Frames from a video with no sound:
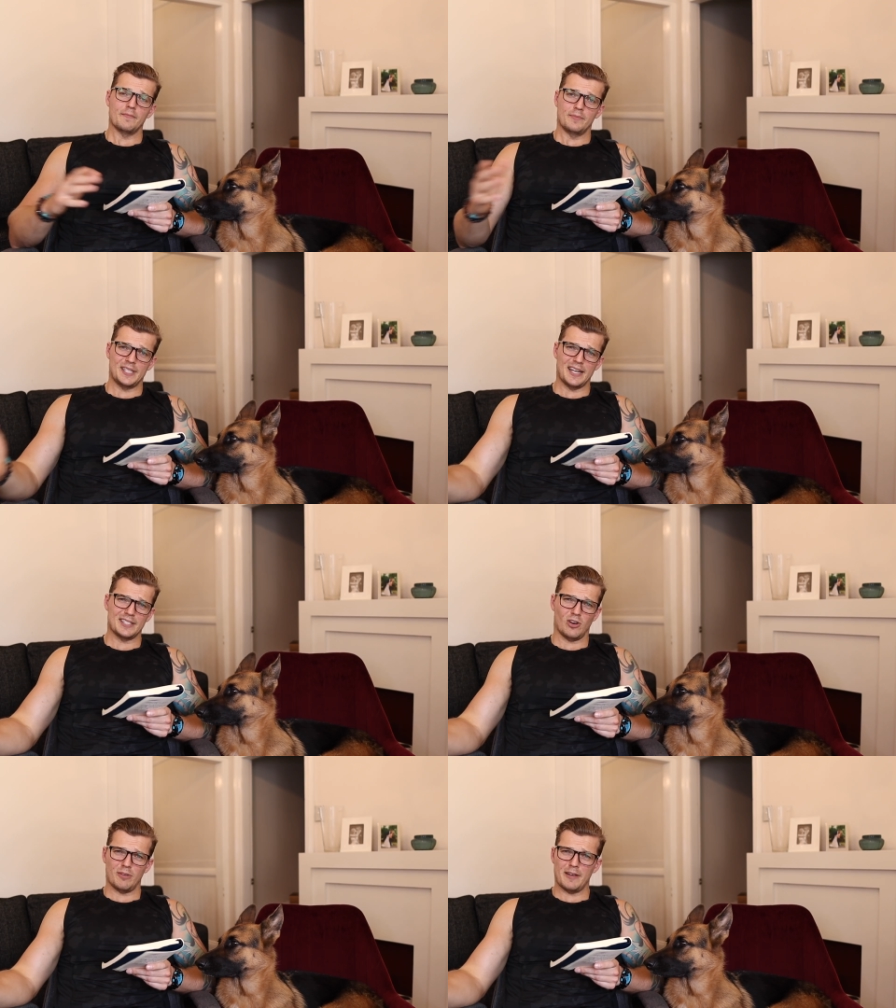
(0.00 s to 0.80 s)
Set
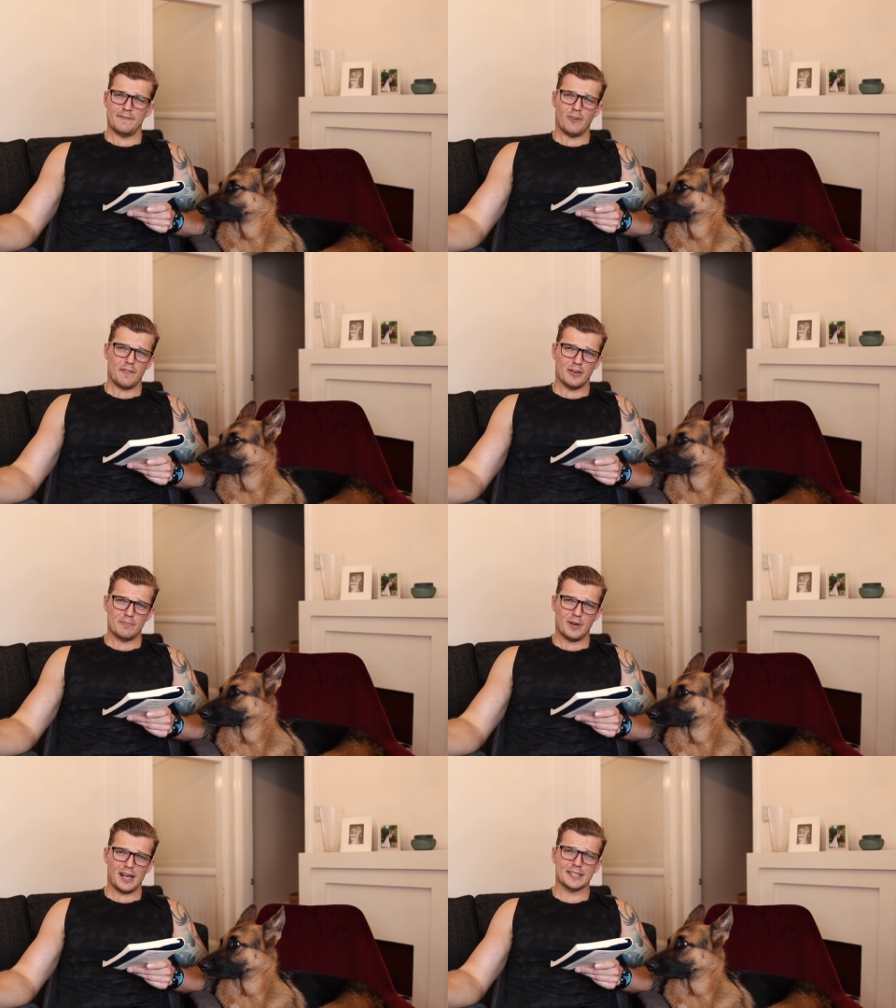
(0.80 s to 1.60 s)
aside about
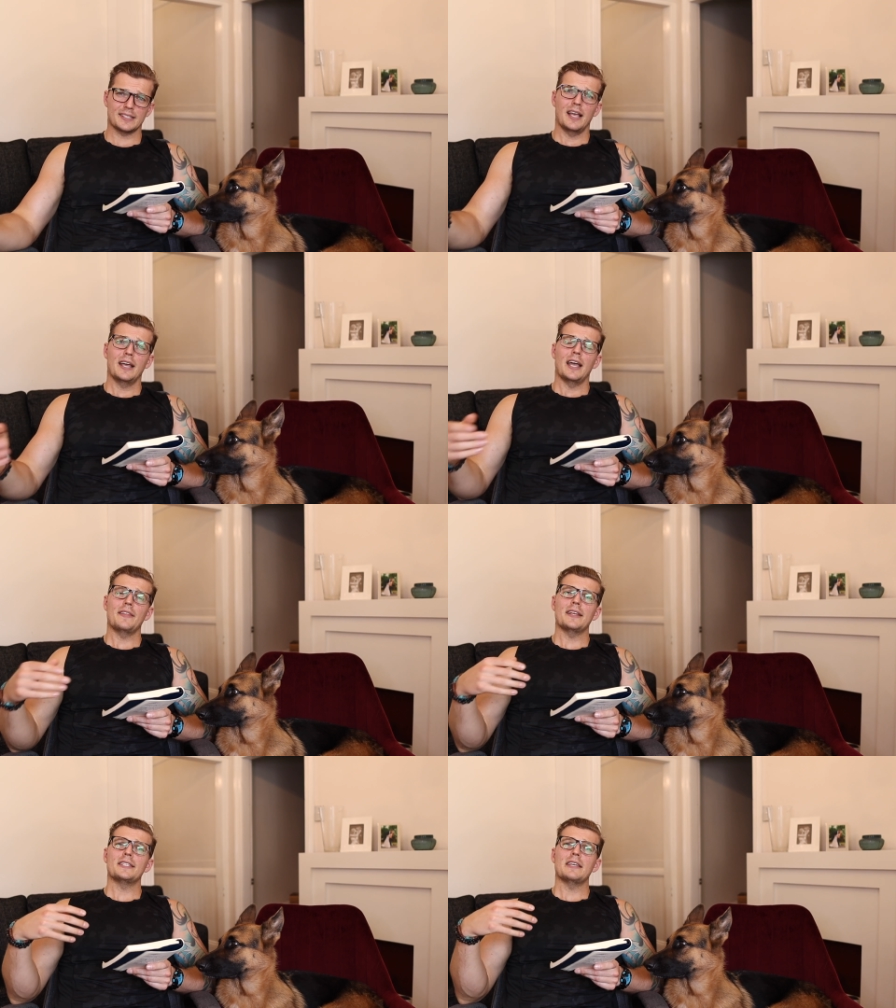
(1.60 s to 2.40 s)
$500,
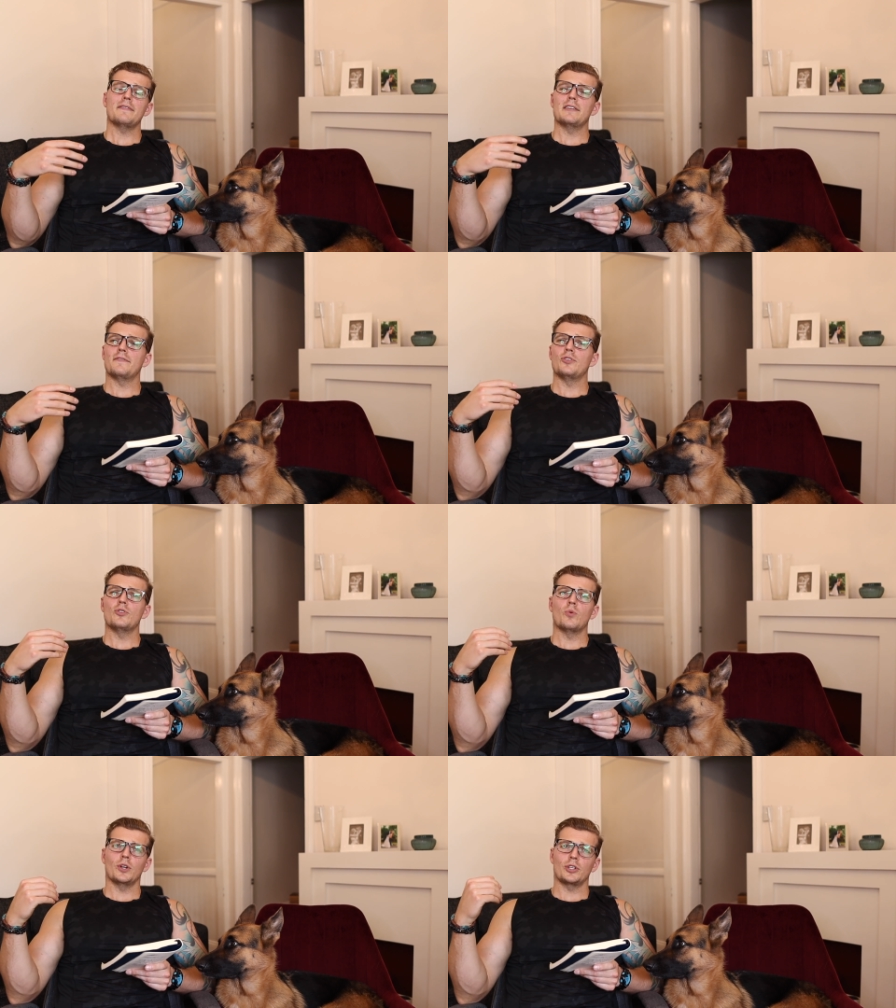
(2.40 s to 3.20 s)
and that's even if
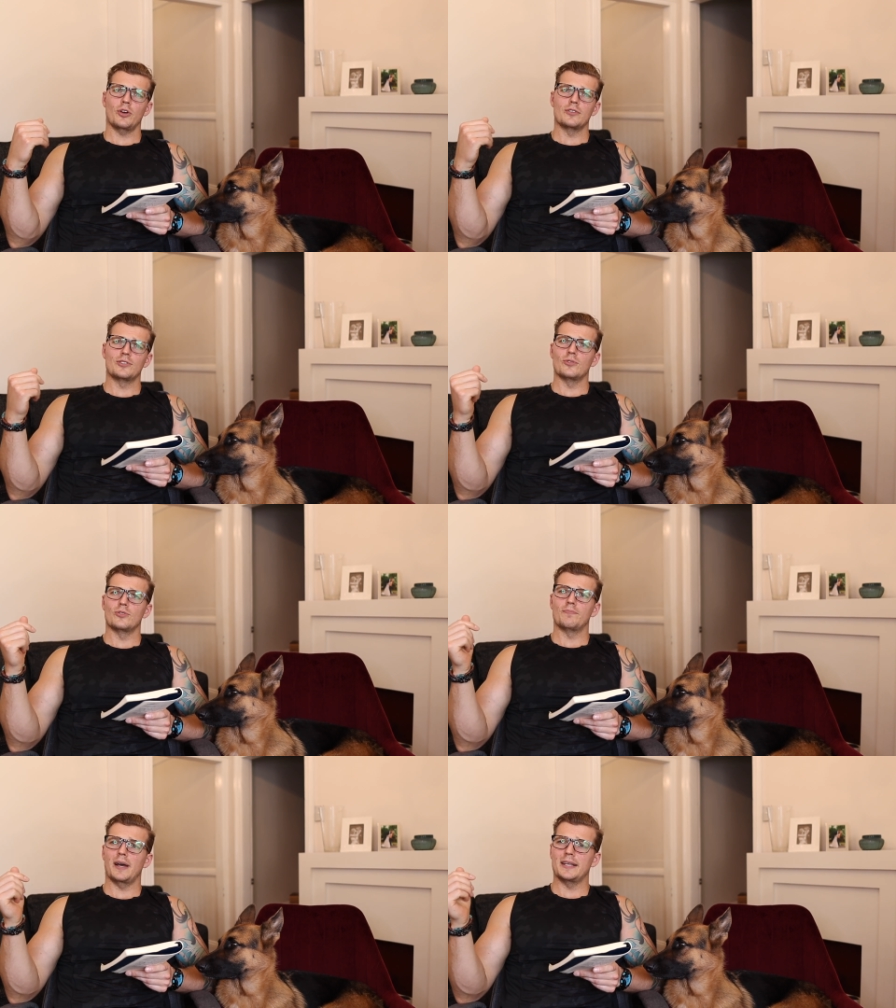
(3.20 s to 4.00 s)
you want to go
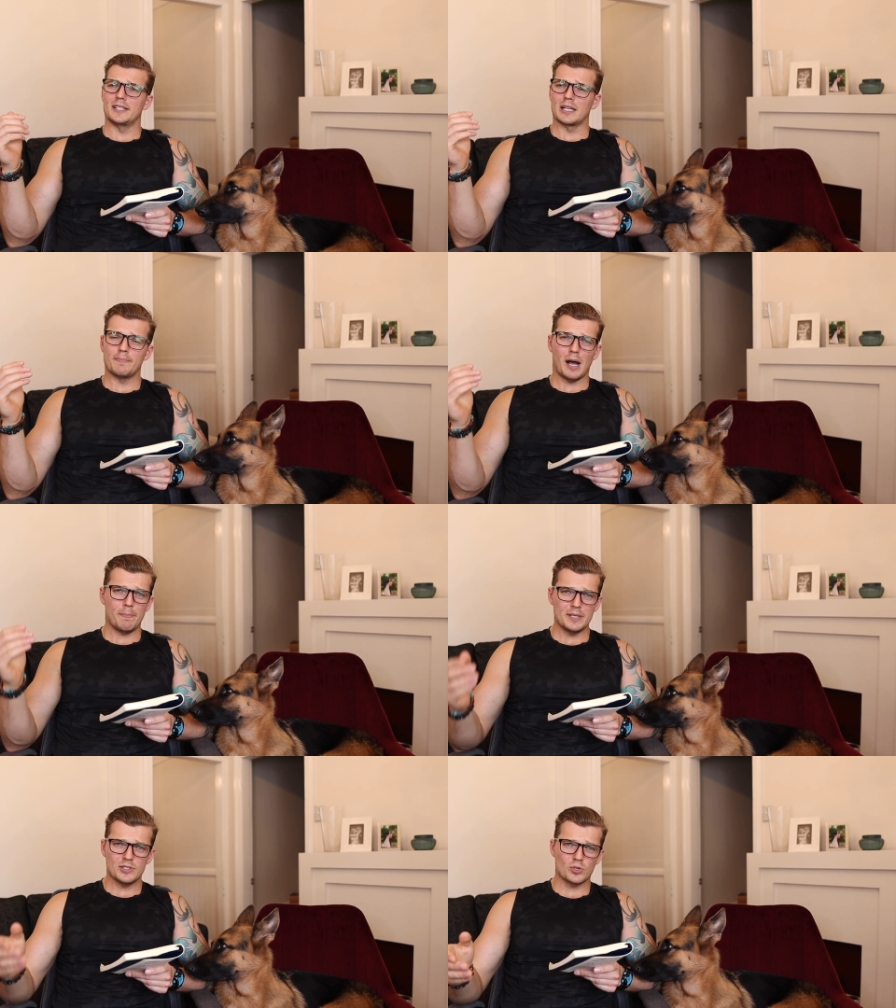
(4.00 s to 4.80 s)
do basic
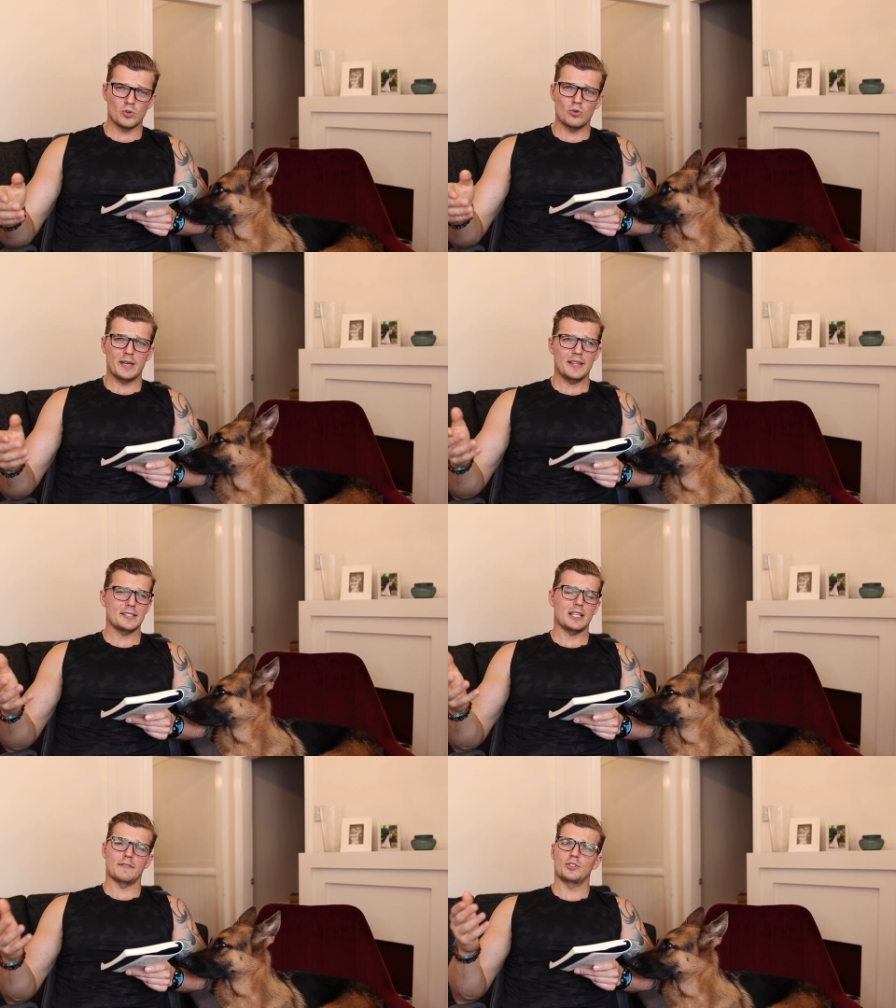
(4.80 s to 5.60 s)
puppy school. Man, that
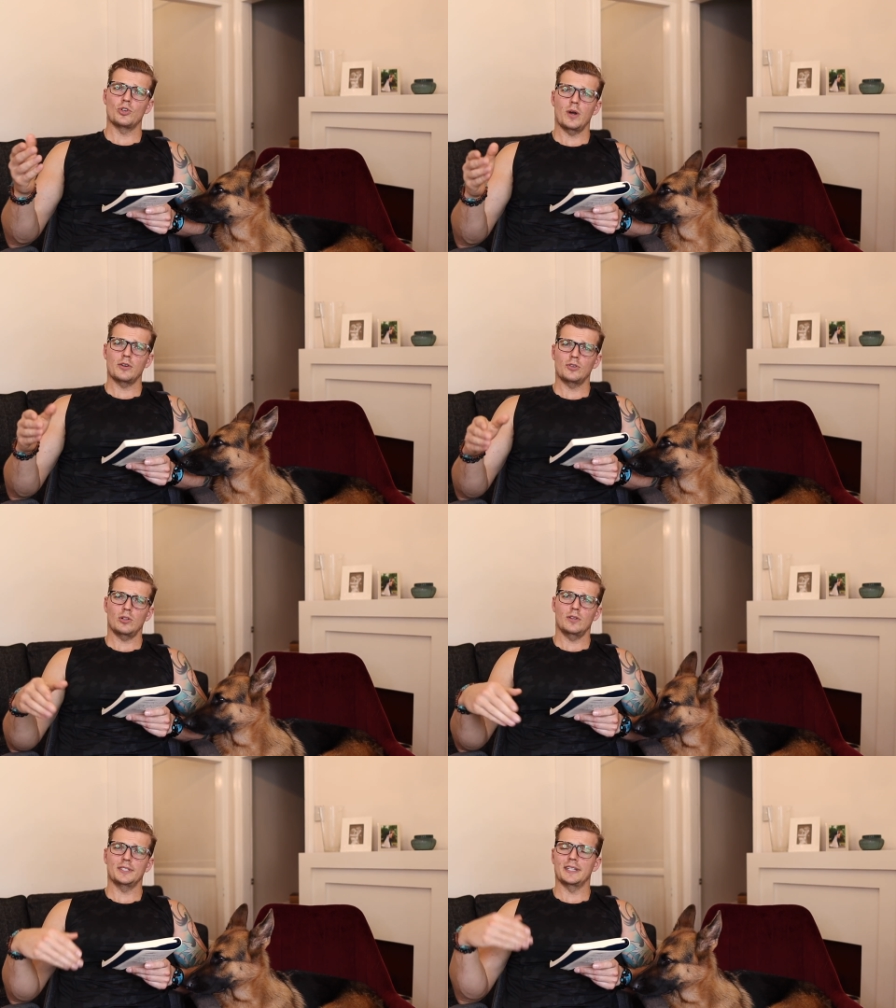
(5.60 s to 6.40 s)
stuff's
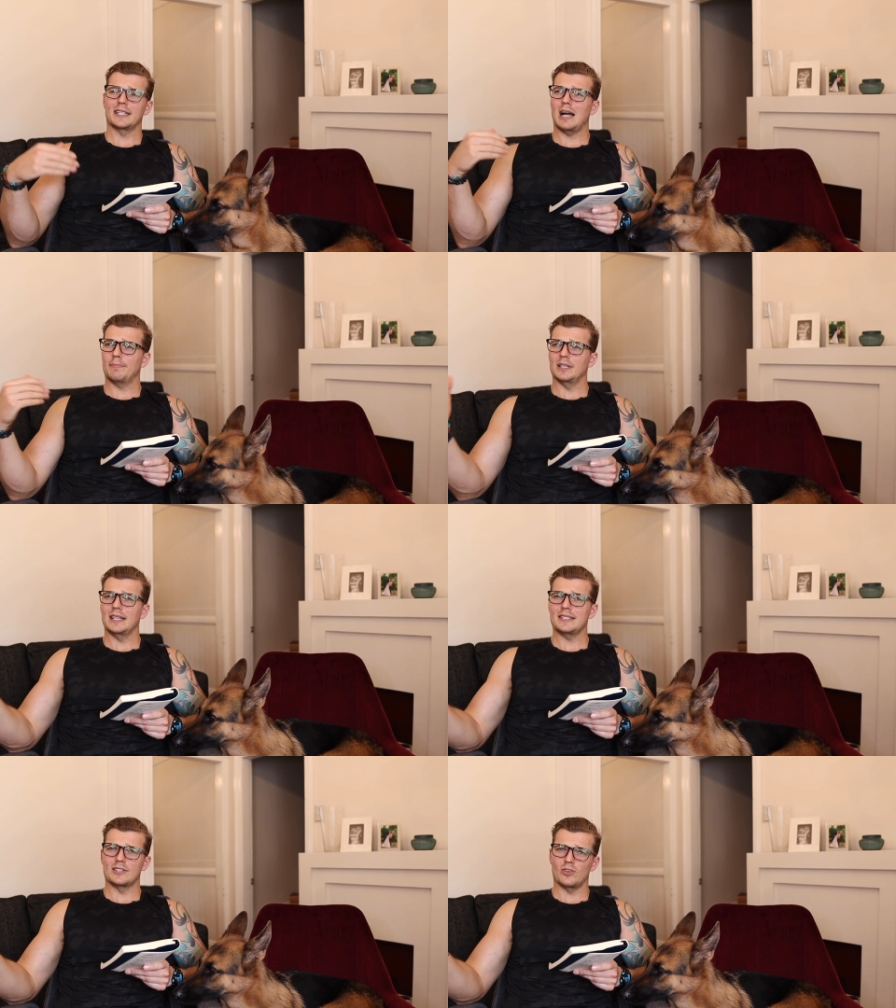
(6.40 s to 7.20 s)
$200 and a couple of
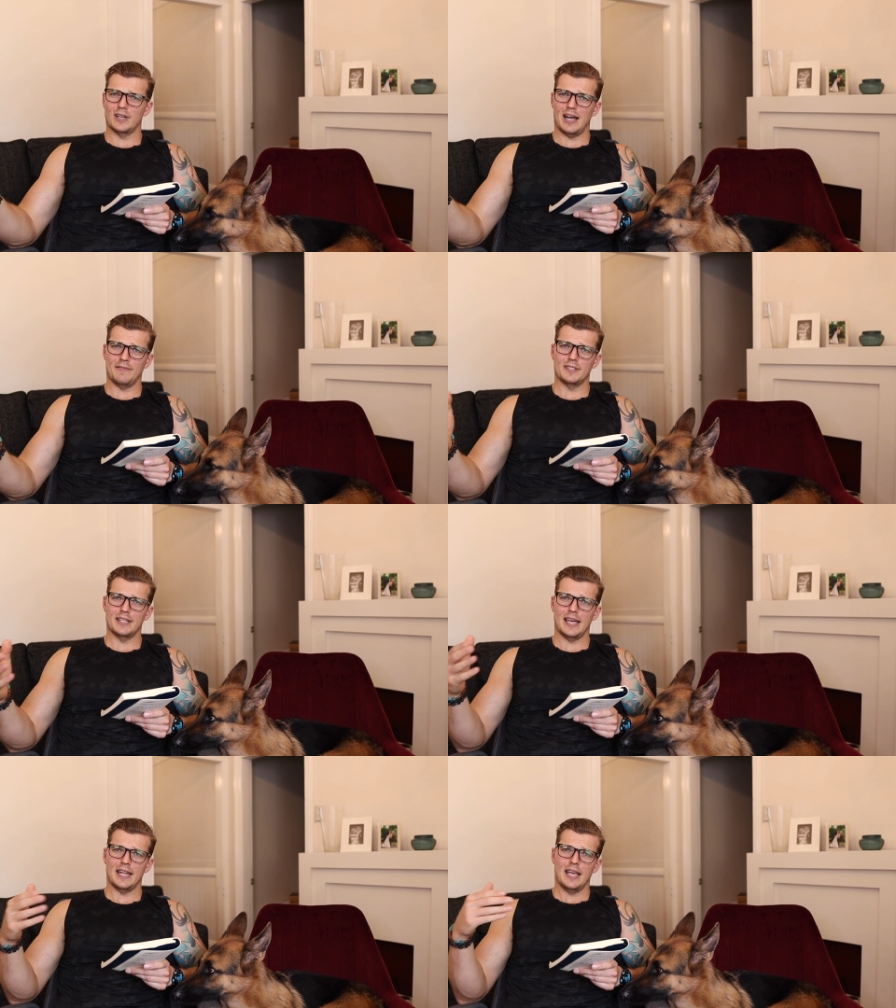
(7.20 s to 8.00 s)
lessons on after
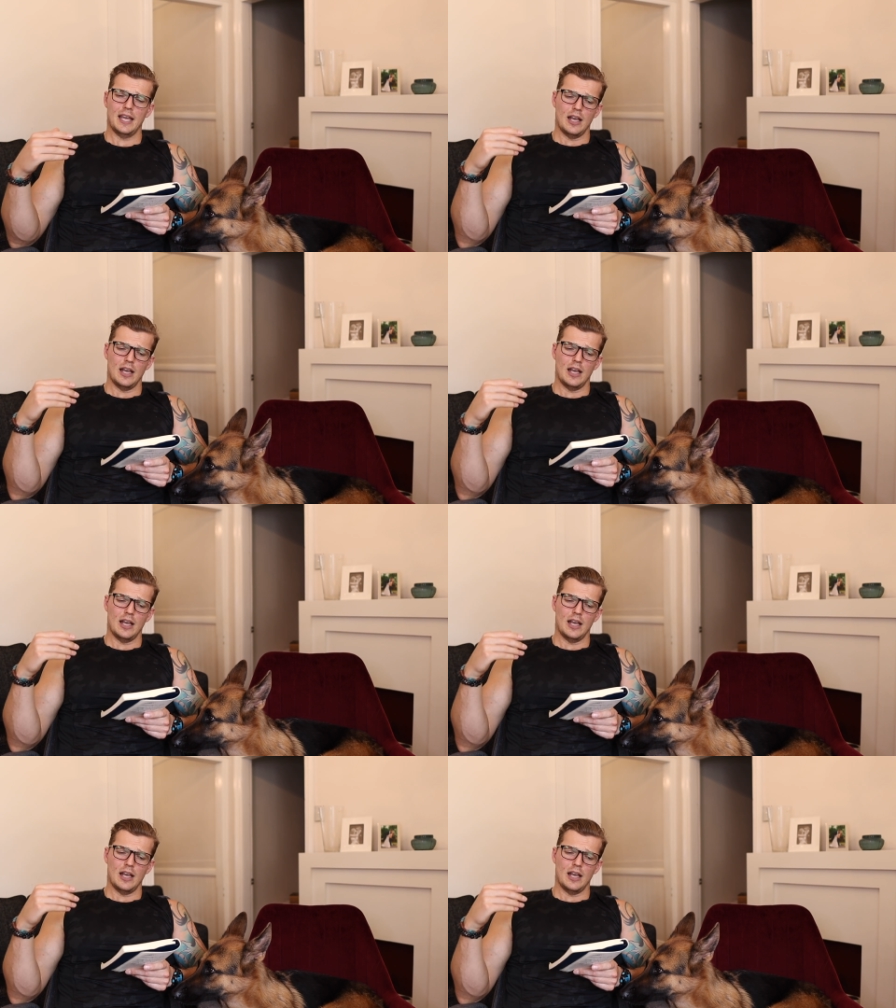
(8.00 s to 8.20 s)
that.